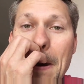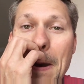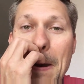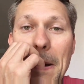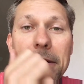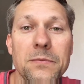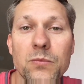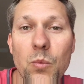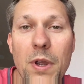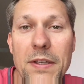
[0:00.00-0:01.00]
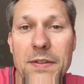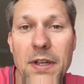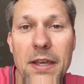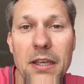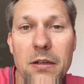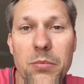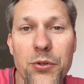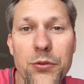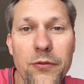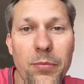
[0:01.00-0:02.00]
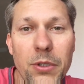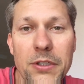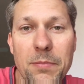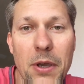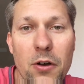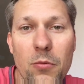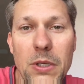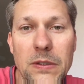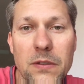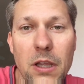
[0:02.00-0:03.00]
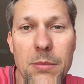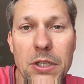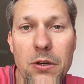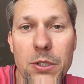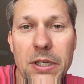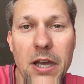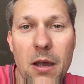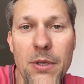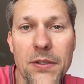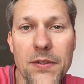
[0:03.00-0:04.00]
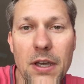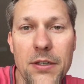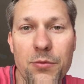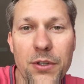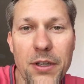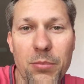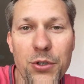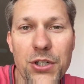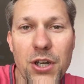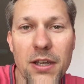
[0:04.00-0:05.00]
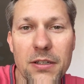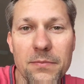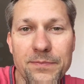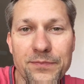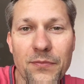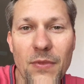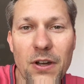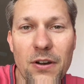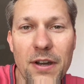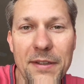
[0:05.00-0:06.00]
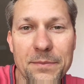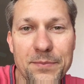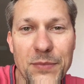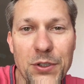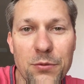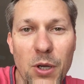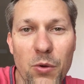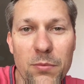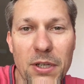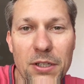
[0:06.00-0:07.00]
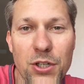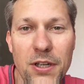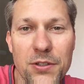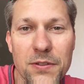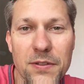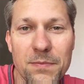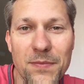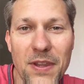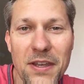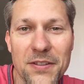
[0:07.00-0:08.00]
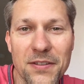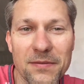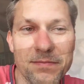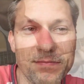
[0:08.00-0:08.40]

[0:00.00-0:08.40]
on ways that I can improve, please by all means let me know in the comments. I'd really appreciate it. All right. Here are my one minute changes. Thanks.